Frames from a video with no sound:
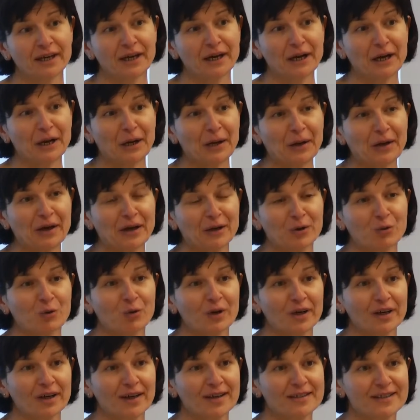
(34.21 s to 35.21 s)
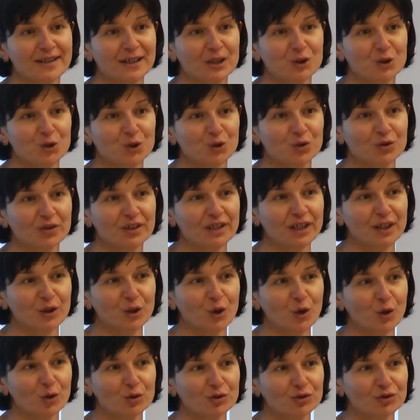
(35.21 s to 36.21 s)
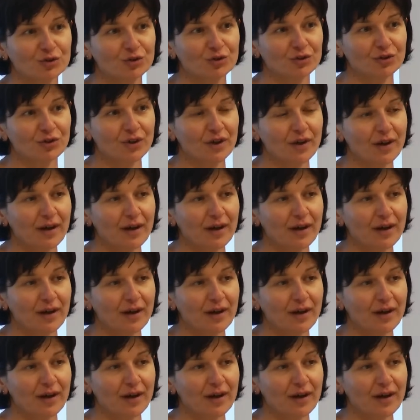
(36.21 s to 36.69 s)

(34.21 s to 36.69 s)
An organization cannot